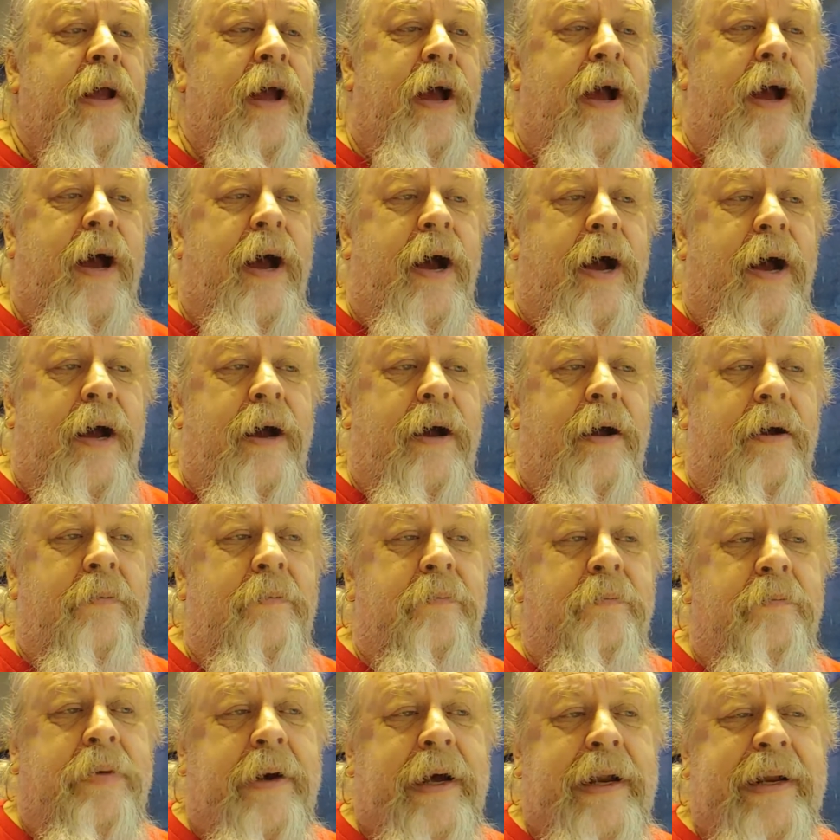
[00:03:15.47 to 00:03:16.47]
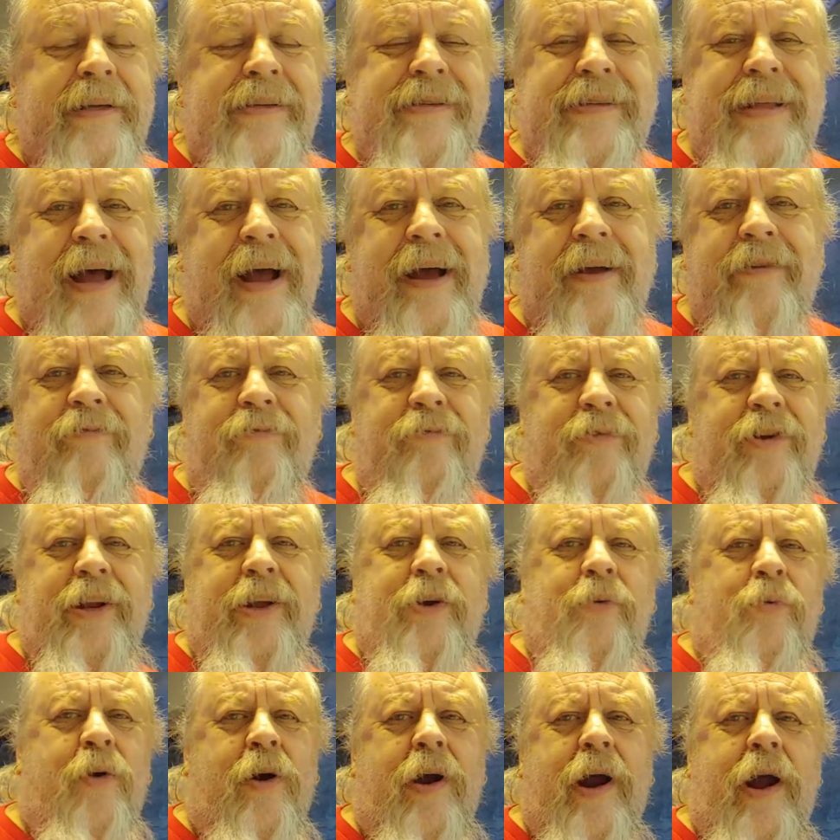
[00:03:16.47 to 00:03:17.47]
but it's not
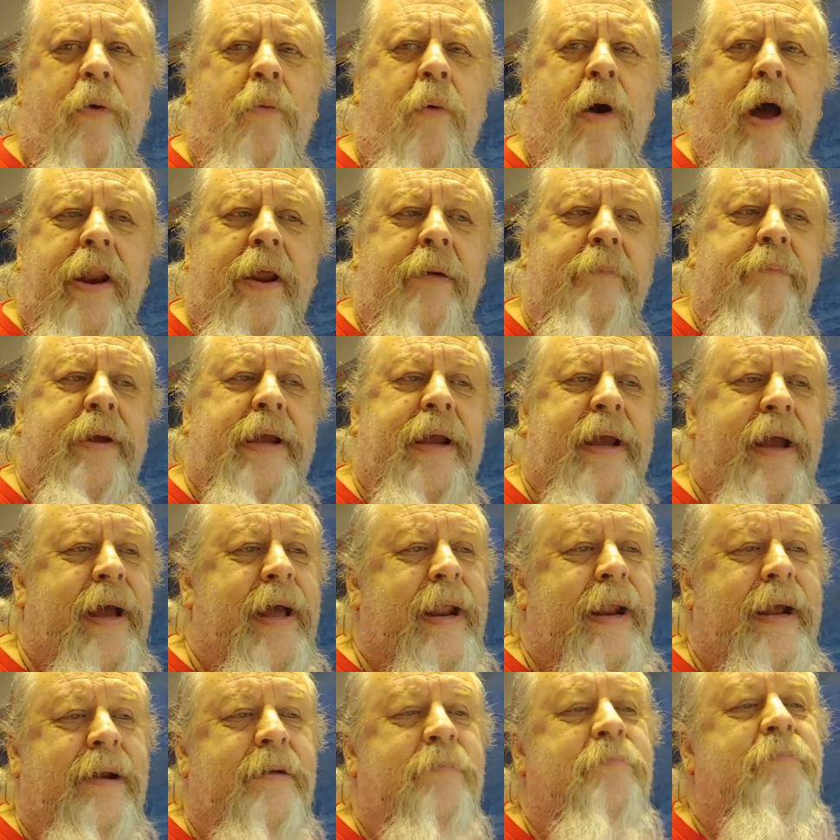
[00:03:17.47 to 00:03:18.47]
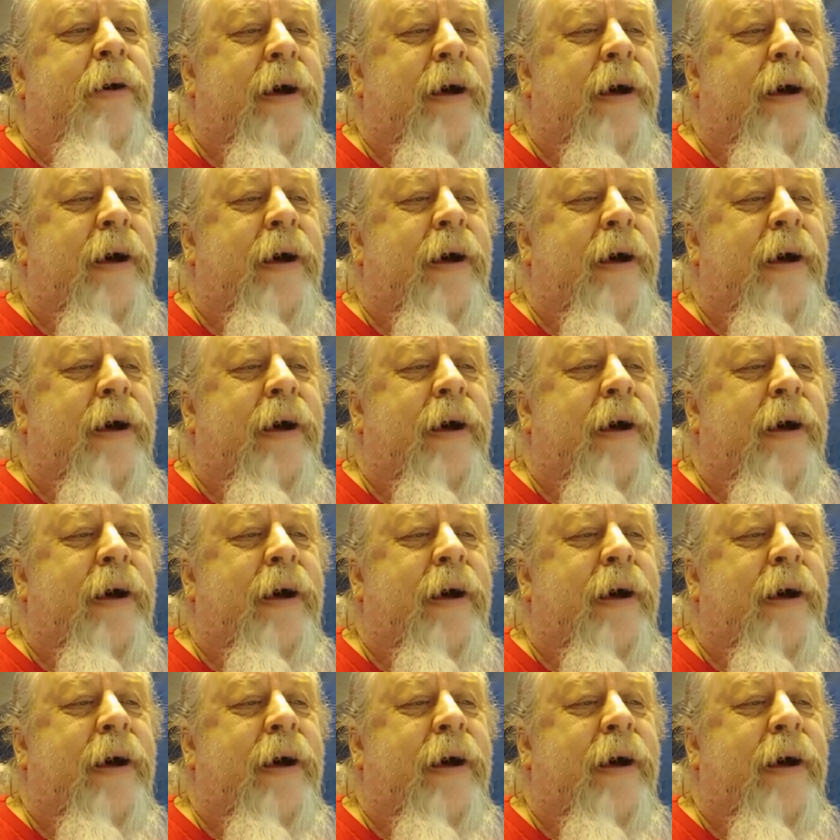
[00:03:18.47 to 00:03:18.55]
really where I want to be at it,